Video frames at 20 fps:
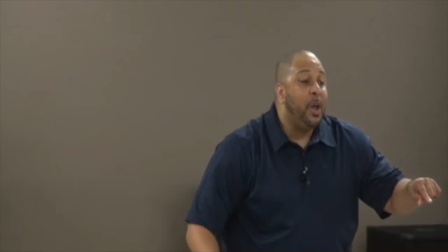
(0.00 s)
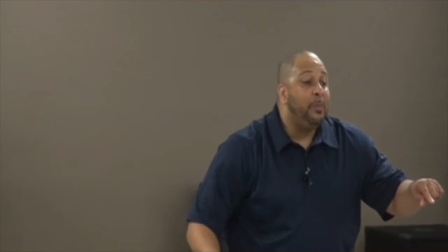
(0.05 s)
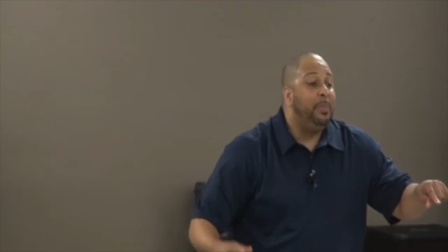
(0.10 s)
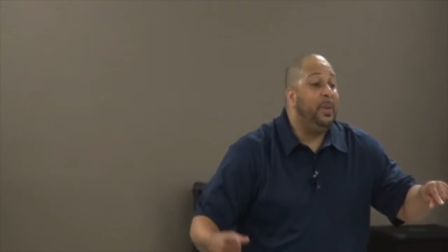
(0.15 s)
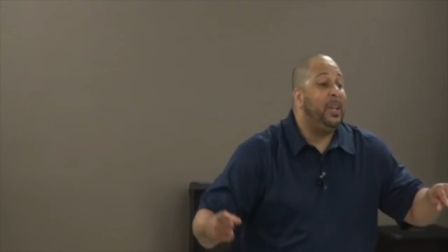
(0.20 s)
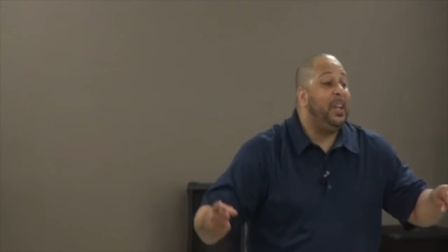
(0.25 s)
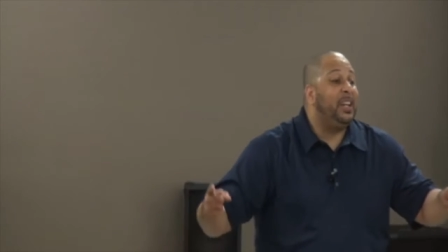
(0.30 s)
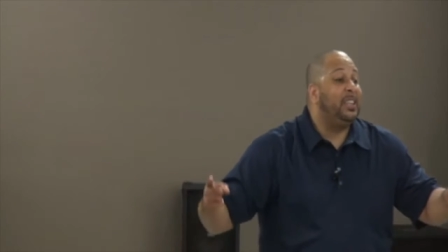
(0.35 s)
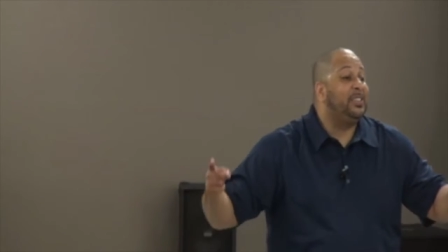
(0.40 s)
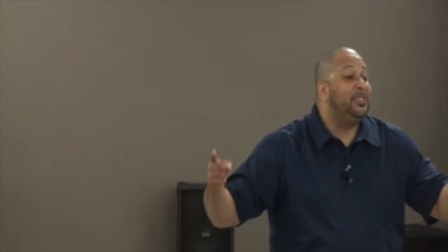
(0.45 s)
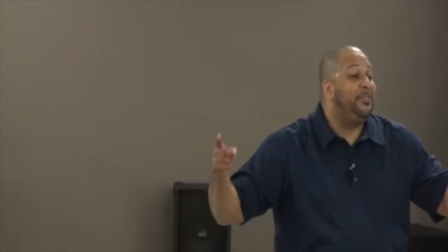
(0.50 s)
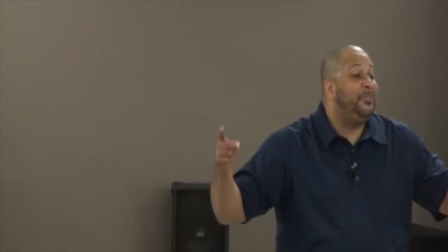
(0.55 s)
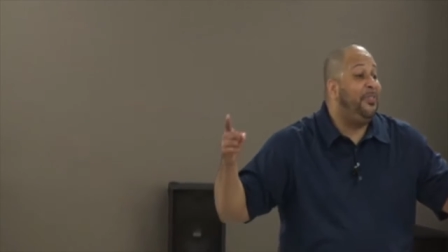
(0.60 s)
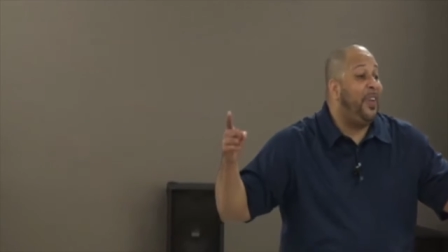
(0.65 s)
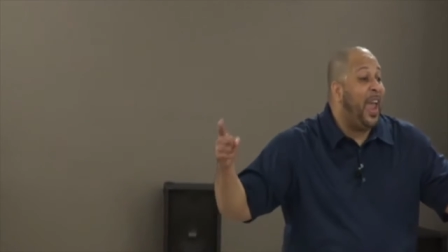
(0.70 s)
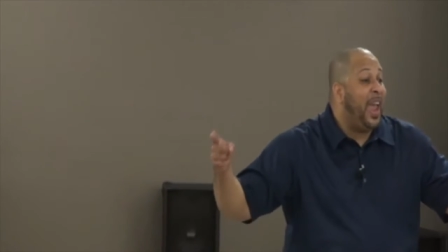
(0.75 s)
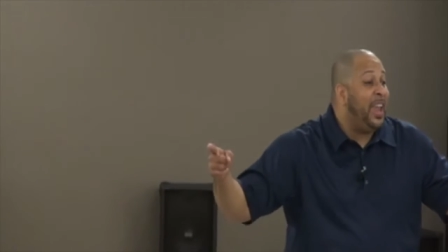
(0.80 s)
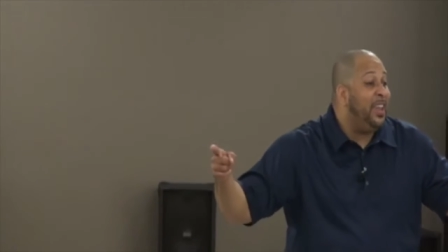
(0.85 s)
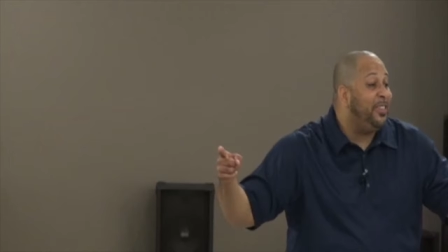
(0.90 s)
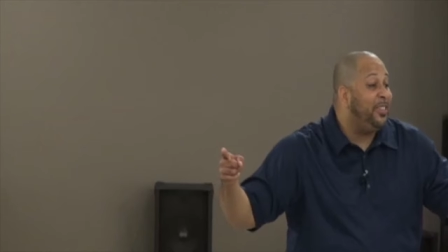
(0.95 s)
because
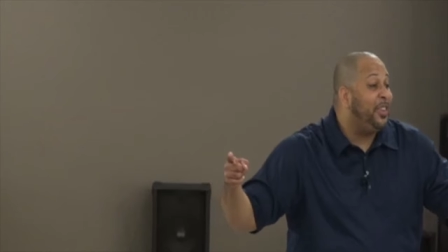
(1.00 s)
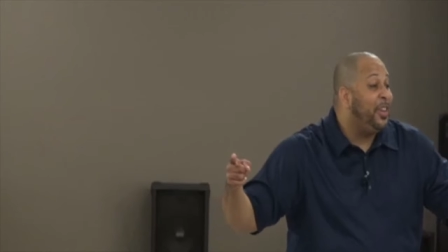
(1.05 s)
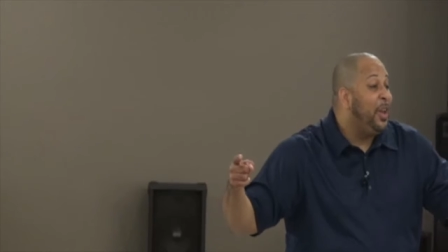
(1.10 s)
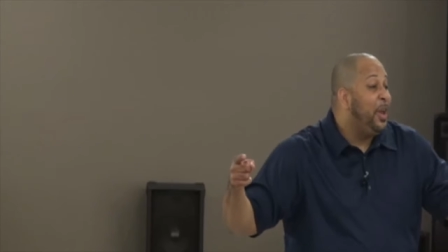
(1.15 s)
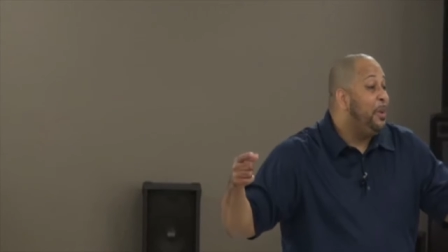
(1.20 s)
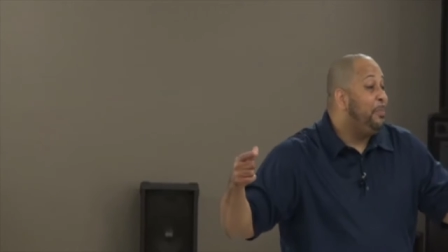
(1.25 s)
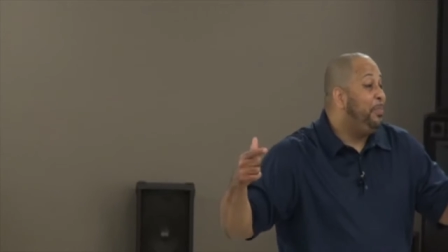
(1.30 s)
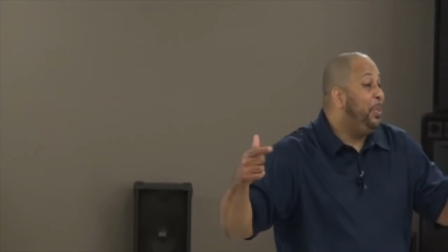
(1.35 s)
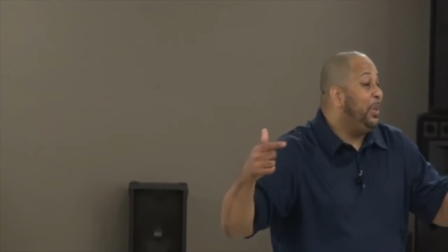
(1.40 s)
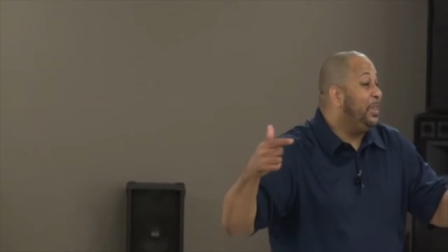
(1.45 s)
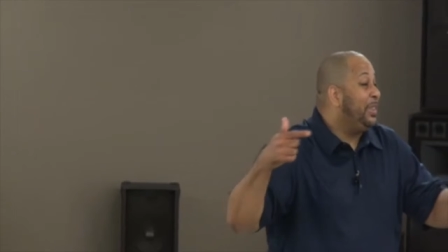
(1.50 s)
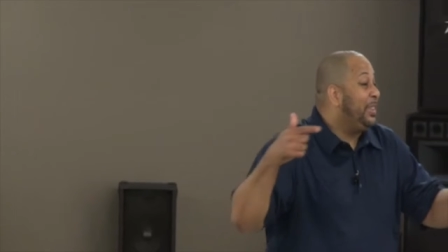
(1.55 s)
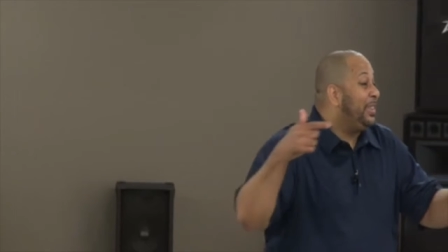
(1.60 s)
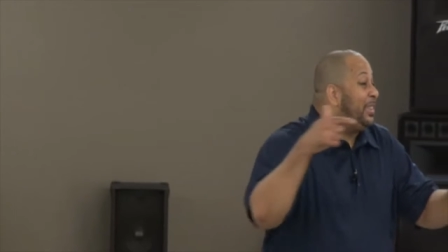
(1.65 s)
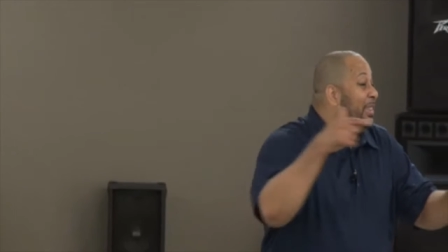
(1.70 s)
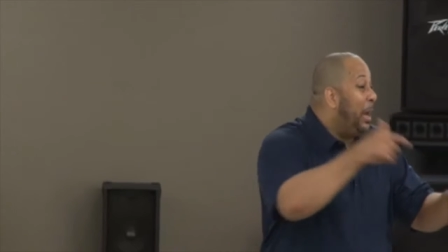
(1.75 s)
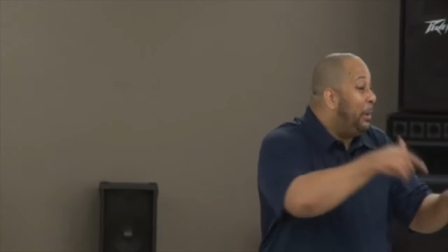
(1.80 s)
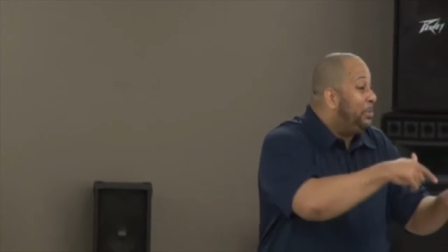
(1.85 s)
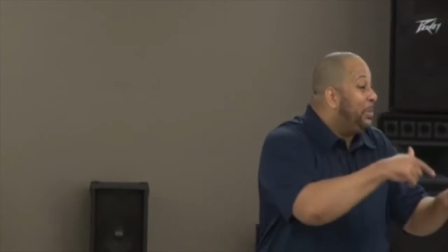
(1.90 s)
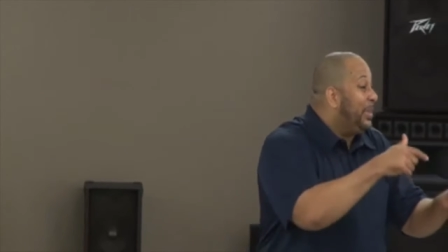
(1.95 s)
faith puts
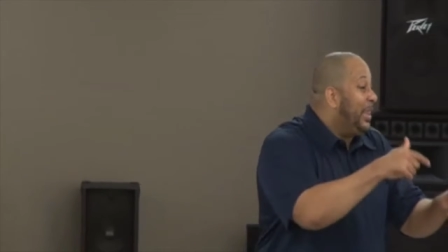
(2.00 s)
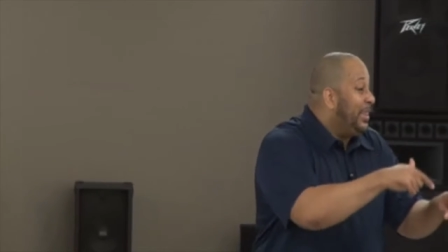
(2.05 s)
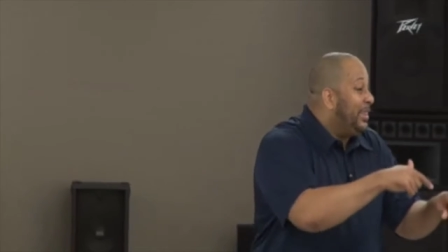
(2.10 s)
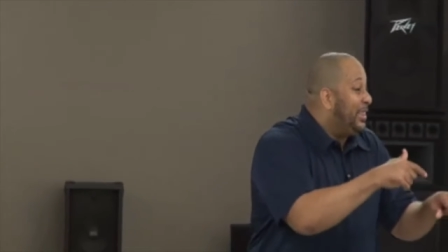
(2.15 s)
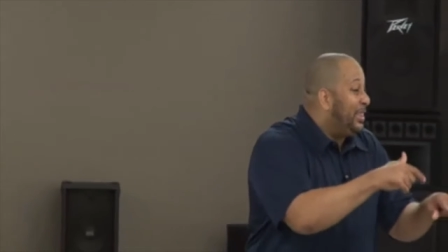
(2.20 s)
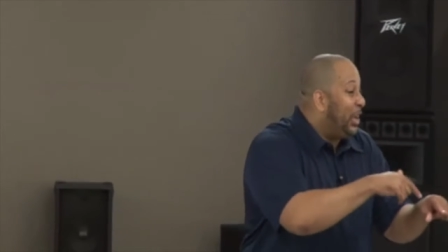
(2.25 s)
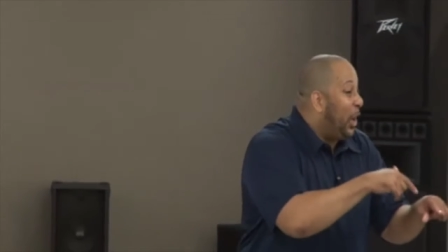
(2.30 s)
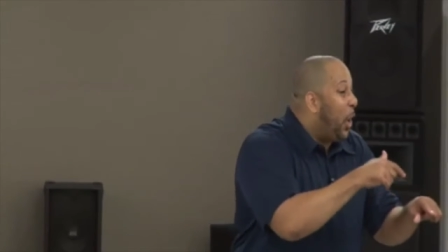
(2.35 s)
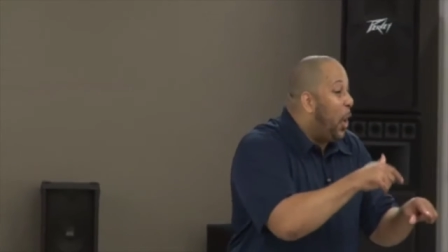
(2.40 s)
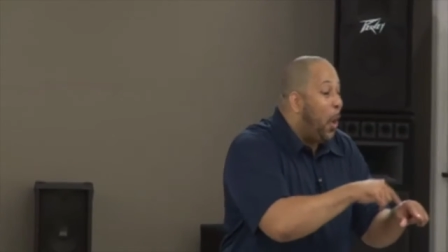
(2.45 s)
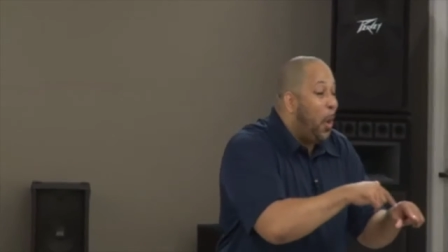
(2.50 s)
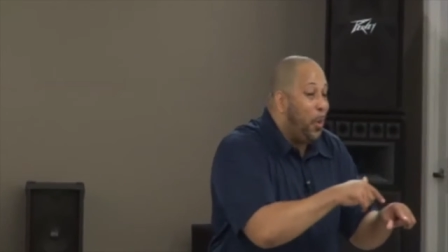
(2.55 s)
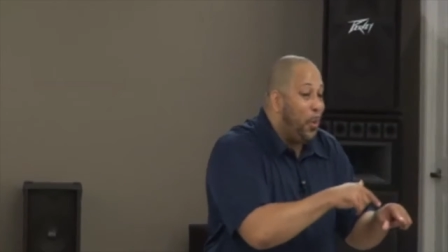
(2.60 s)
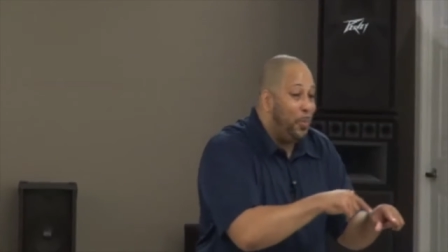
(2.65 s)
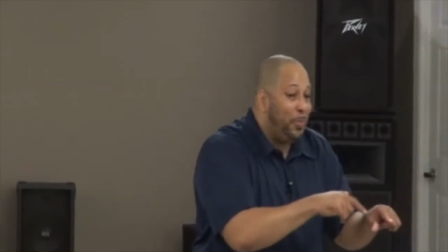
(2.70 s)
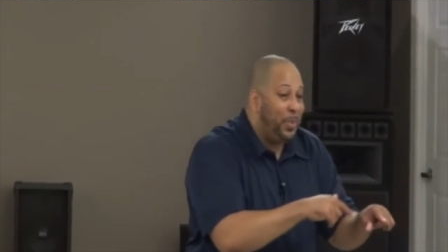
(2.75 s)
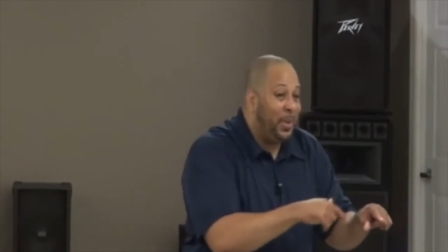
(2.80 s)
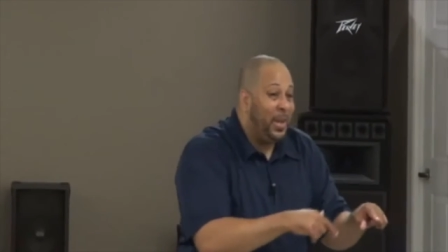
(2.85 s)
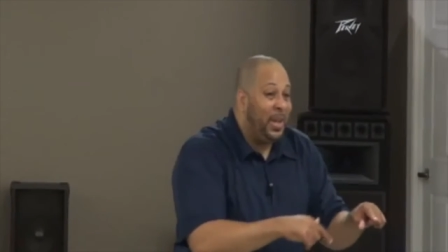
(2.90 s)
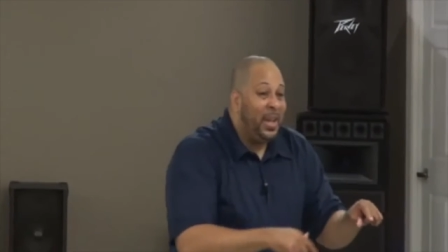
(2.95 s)
substance to
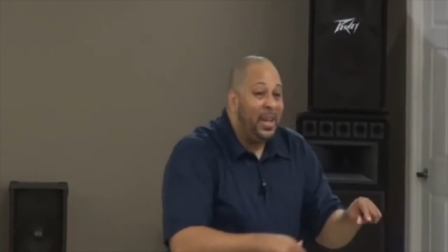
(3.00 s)
hope.